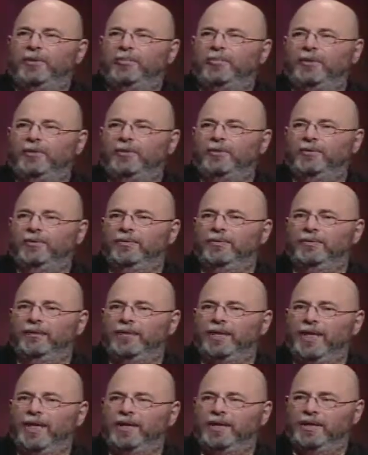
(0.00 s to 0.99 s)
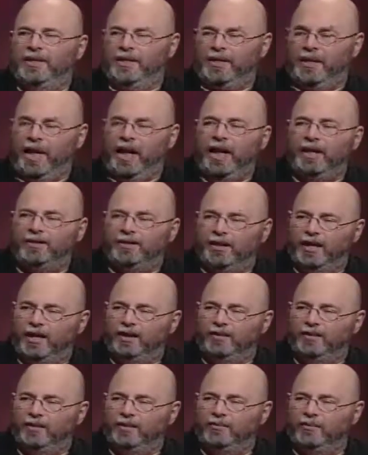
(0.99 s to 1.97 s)
people forget is the
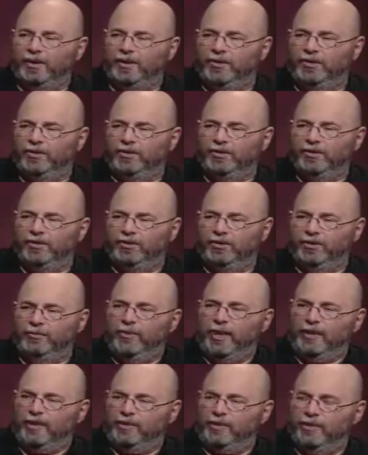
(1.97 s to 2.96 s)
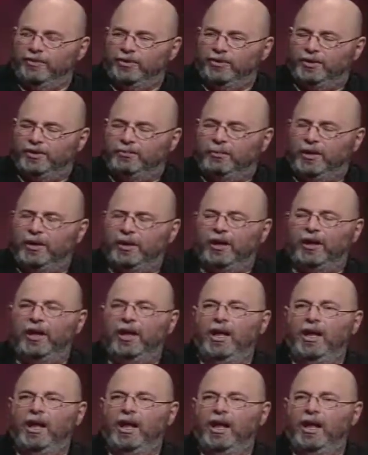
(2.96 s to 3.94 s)
context in which she made such a spark.
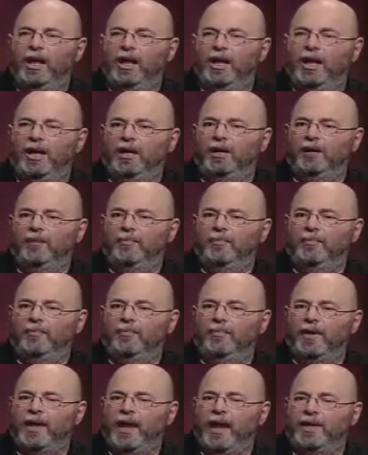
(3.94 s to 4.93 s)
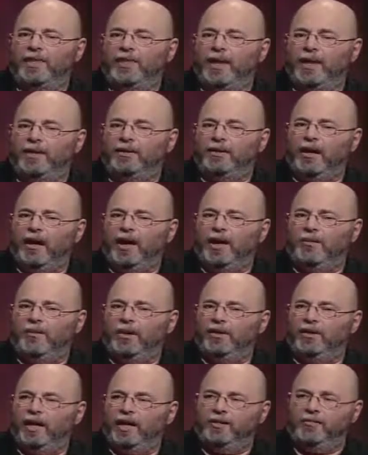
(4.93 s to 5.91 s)
Um, at that time,
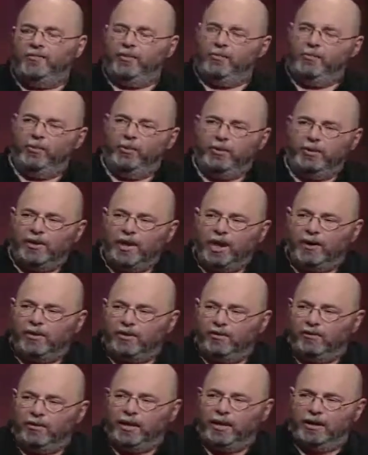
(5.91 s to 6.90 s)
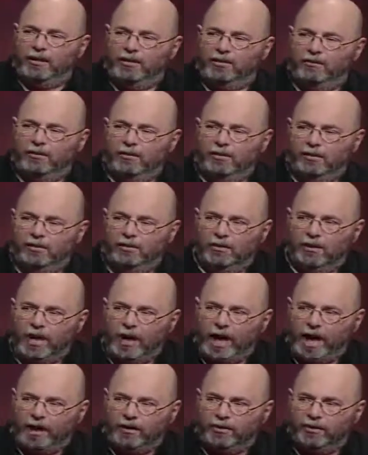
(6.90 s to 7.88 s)
a lot of people were not great
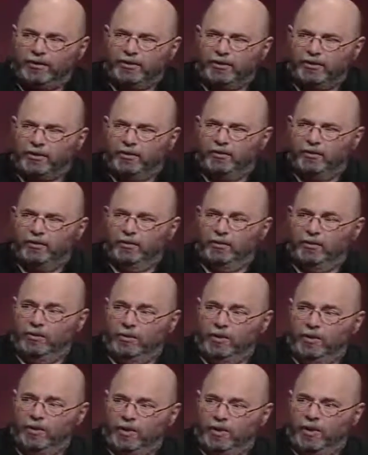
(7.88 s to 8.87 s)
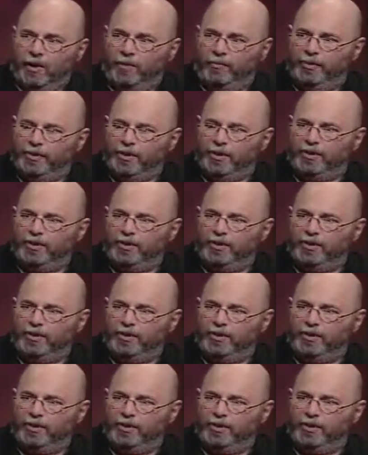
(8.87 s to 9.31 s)
actors who were also opera